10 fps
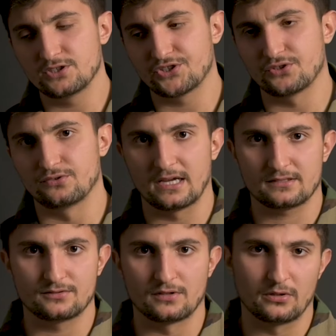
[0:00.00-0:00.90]
issue
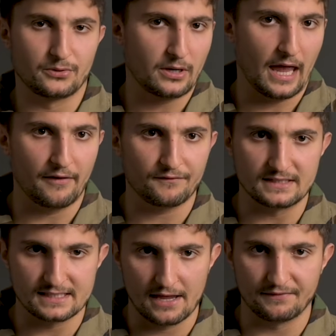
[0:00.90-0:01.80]
that you have
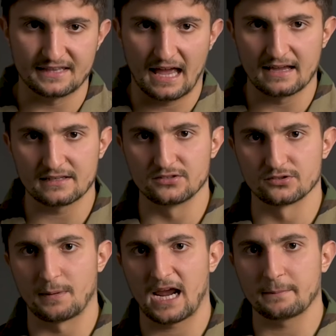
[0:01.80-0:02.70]
is heavy tank in
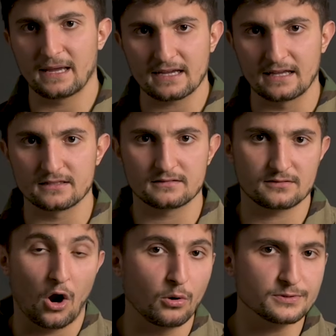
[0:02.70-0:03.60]
your backpack and
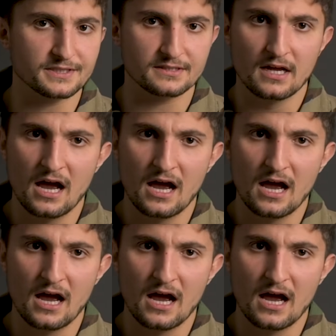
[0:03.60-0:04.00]
hose.